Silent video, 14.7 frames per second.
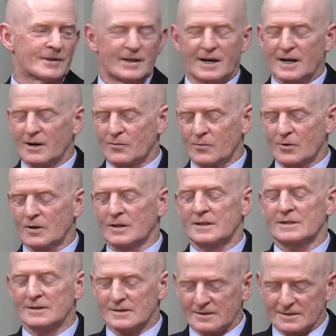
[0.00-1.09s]
they
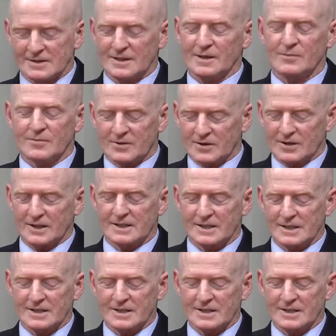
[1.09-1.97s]
would keep collecting.